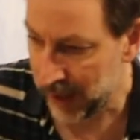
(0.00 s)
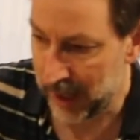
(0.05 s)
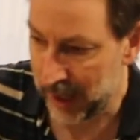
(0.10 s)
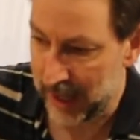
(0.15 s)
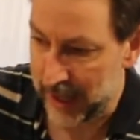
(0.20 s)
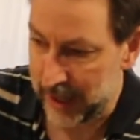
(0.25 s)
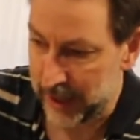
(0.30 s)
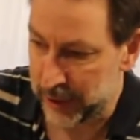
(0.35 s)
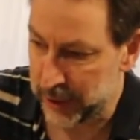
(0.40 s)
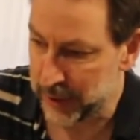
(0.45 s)

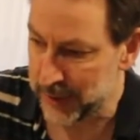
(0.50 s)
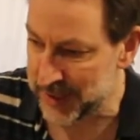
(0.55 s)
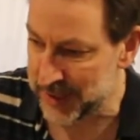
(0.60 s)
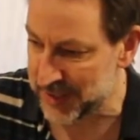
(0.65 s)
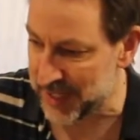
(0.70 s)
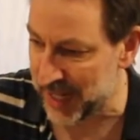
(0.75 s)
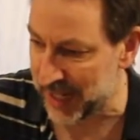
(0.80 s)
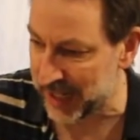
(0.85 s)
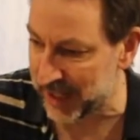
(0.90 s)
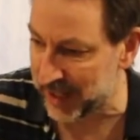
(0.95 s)
and you do the
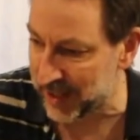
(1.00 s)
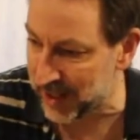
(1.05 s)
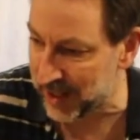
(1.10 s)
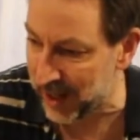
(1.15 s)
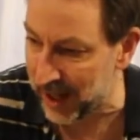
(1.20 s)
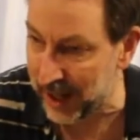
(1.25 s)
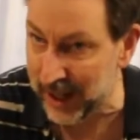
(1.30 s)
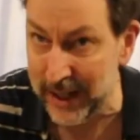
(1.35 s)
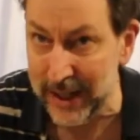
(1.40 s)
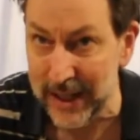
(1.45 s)
second
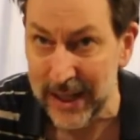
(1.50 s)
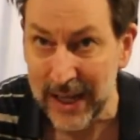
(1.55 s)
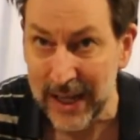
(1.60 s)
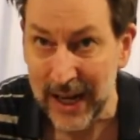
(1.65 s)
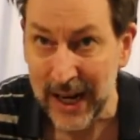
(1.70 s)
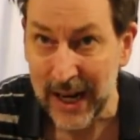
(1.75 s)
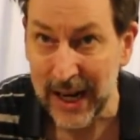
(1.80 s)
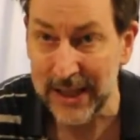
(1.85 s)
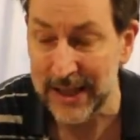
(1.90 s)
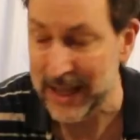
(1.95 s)
cut,
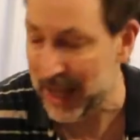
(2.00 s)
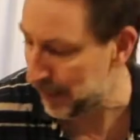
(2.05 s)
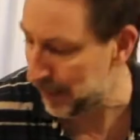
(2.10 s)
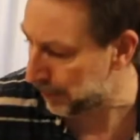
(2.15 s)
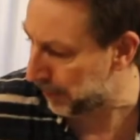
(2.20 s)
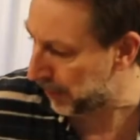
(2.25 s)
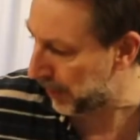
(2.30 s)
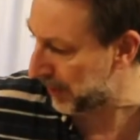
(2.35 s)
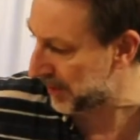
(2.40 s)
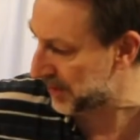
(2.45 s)
and
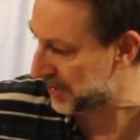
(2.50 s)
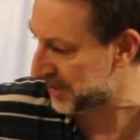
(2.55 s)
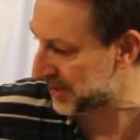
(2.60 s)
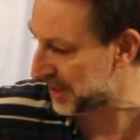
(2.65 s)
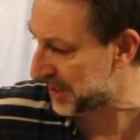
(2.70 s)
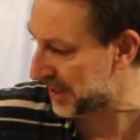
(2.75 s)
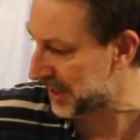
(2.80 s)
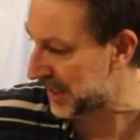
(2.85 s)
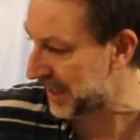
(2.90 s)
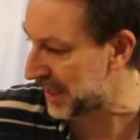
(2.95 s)
that
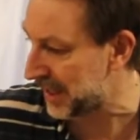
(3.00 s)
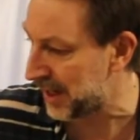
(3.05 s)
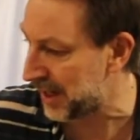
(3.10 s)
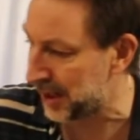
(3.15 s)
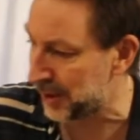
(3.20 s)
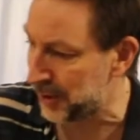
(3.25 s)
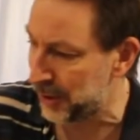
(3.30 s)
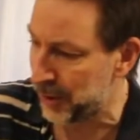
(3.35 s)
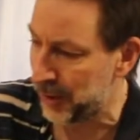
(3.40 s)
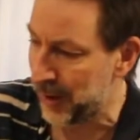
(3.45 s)
puts the
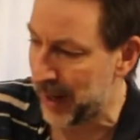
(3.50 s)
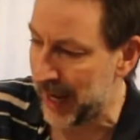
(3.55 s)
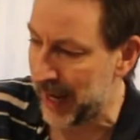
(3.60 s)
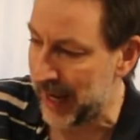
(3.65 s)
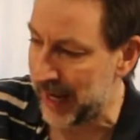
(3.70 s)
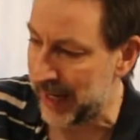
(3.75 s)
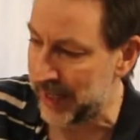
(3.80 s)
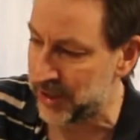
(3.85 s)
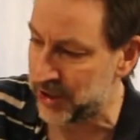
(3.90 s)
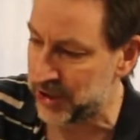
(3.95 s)
other
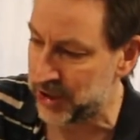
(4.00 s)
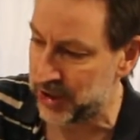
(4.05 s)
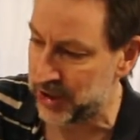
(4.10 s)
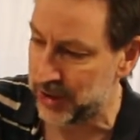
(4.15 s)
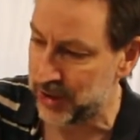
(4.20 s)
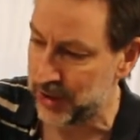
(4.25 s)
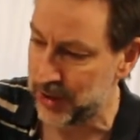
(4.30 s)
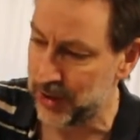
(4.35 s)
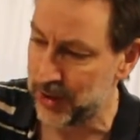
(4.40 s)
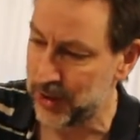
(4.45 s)
edge
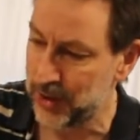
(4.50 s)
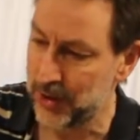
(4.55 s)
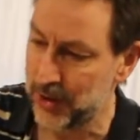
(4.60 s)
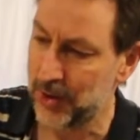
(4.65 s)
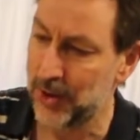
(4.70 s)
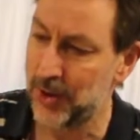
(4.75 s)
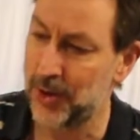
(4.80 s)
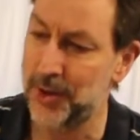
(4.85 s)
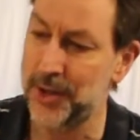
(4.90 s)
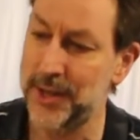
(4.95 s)

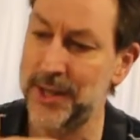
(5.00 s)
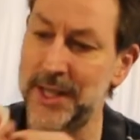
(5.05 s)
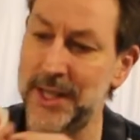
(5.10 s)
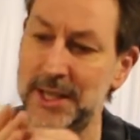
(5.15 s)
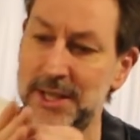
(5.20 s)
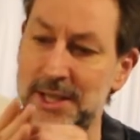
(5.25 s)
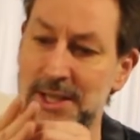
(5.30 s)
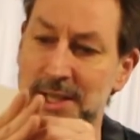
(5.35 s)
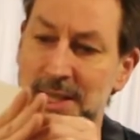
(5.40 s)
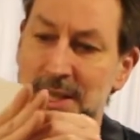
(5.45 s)
on
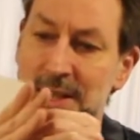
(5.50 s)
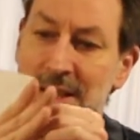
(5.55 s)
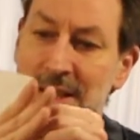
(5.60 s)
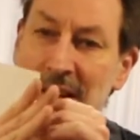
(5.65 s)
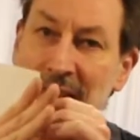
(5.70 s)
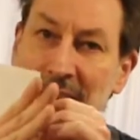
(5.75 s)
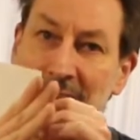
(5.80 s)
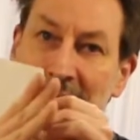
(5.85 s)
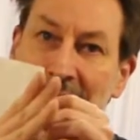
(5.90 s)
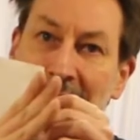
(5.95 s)
this
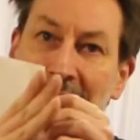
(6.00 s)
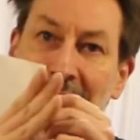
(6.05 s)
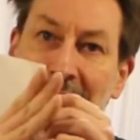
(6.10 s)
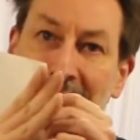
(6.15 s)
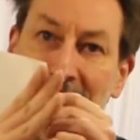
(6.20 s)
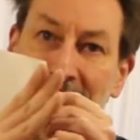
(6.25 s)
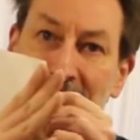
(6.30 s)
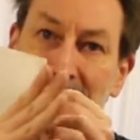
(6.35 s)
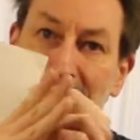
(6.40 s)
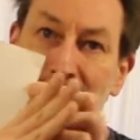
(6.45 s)
like
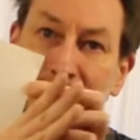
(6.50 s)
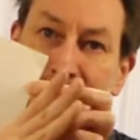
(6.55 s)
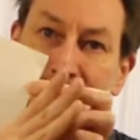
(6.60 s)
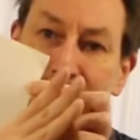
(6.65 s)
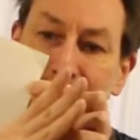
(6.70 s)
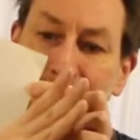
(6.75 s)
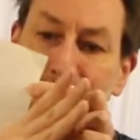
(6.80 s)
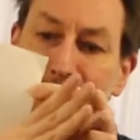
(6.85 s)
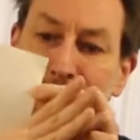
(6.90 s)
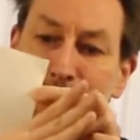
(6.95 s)
that,
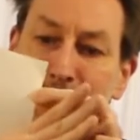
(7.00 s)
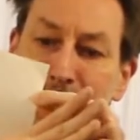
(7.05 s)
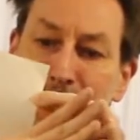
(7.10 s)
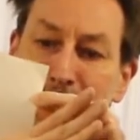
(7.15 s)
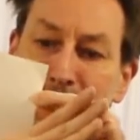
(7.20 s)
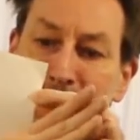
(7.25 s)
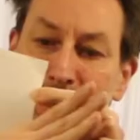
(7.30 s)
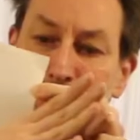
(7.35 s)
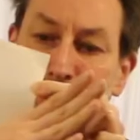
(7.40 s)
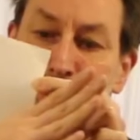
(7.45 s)
although it'll
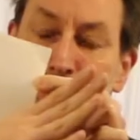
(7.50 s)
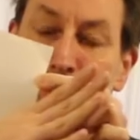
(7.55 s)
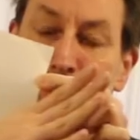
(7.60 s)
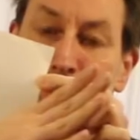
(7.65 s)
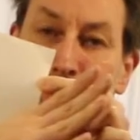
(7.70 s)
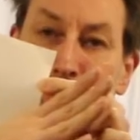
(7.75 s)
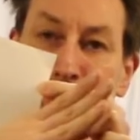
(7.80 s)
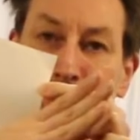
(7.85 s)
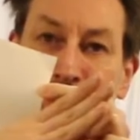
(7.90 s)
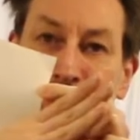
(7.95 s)
be much more
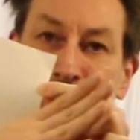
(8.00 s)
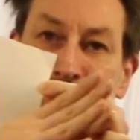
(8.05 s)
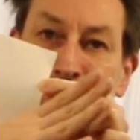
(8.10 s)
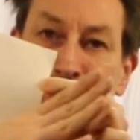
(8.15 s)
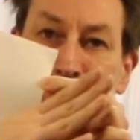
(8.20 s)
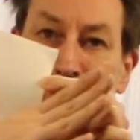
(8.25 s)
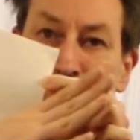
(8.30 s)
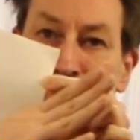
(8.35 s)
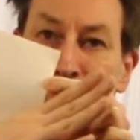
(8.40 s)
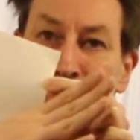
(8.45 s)
over
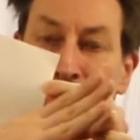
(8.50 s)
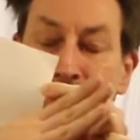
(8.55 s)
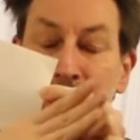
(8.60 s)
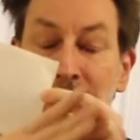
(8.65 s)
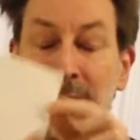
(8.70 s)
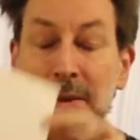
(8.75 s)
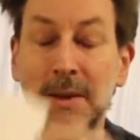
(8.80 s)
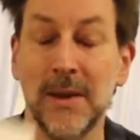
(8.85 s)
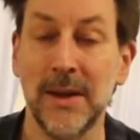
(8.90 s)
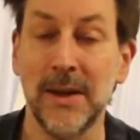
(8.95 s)
here.
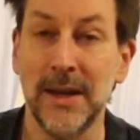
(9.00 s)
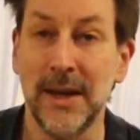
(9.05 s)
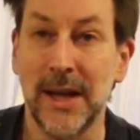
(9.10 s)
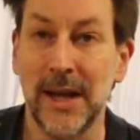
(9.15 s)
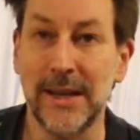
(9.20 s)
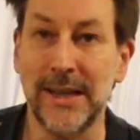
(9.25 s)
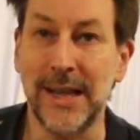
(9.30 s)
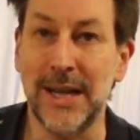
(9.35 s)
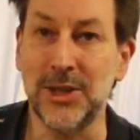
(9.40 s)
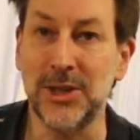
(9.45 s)

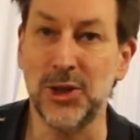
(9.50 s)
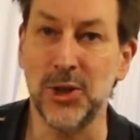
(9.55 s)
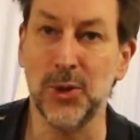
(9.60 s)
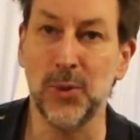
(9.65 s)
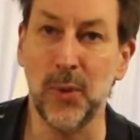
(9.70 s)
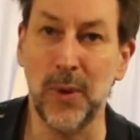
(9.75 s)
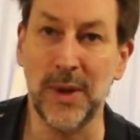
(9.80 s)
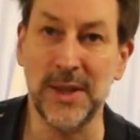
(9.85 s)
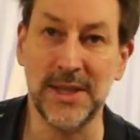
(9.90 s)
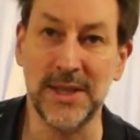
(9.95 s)
And that's your
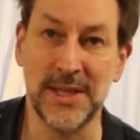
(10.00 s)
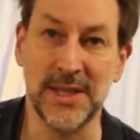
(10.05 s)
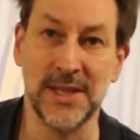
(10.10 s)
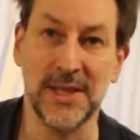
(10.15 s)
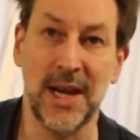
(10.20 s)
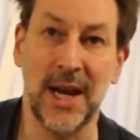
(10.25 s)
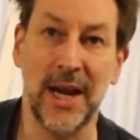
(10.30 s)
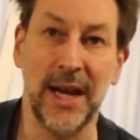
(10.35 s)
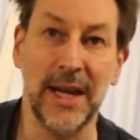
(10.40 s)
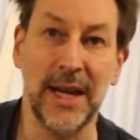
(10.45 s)
one
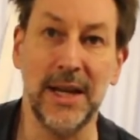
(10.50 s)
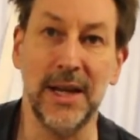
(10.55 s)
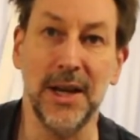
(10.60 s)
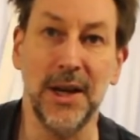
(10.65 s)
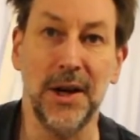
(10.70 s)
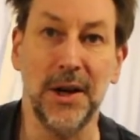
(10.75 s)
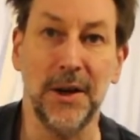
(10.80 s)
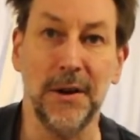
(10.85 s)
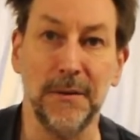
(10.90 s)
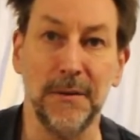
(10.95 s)
side
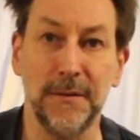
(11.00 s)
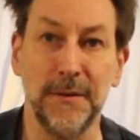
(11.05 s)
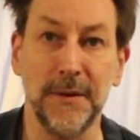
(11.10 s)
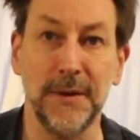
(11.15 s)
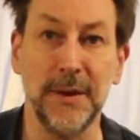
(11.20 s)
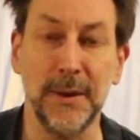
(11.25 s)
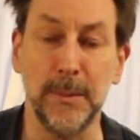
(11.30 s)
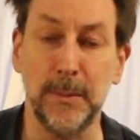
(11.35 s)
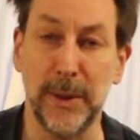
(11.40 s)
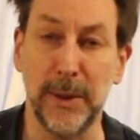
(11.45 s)
of
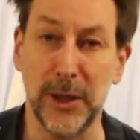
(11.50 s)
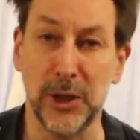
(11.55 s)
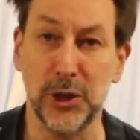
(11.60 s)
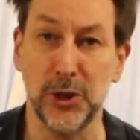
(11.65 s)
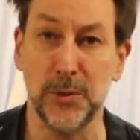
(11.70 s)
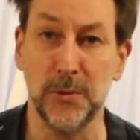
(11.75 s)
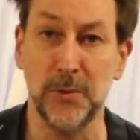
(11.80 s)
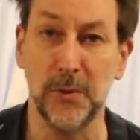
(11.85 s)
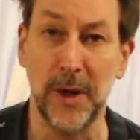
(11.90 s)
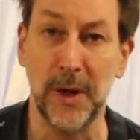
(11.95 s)
the
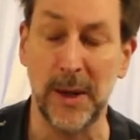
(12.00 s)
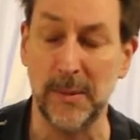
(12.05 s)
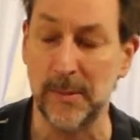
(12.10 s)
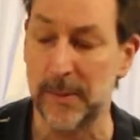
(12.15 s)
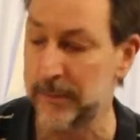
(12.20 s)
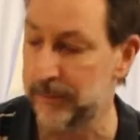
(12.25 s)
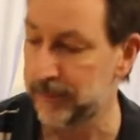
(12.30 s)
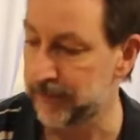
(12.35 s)
picture frame.